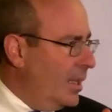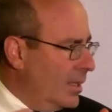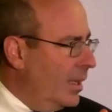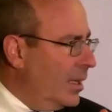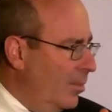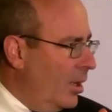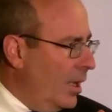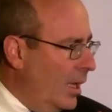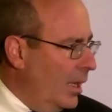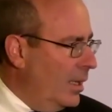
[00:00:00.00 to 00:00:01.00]
that's going to come
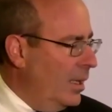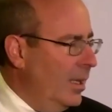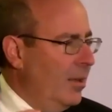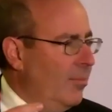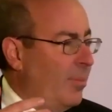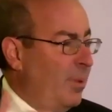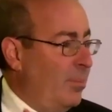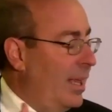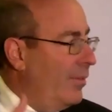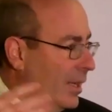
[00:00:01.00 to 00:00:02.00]
online by
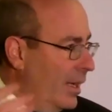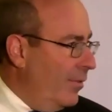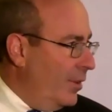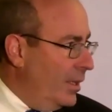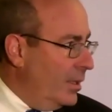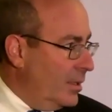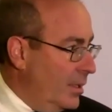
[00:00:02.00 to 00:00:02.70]
people having confidence.